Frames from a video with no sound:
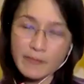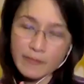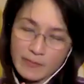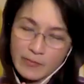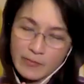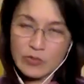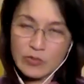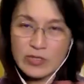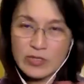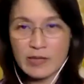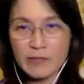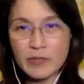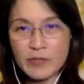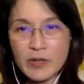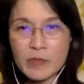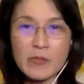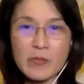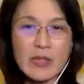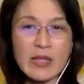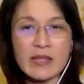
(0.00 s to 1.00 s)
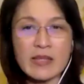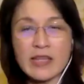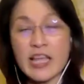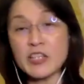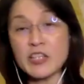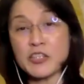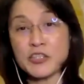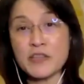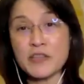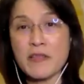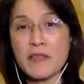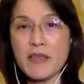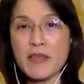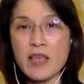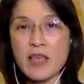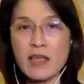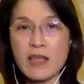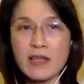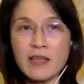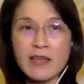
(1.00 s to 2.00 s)
Mostly probably an Asian
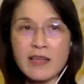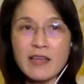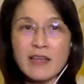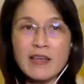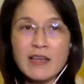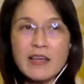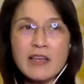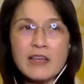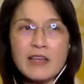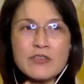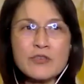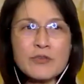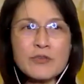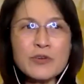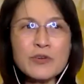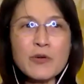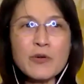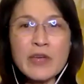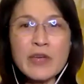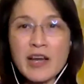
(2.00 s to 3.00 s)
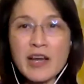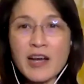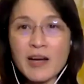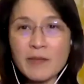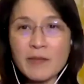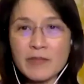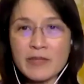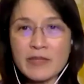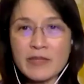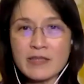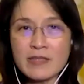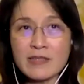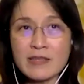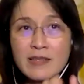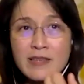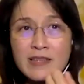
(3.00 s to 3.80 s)
thing. So growing up, it's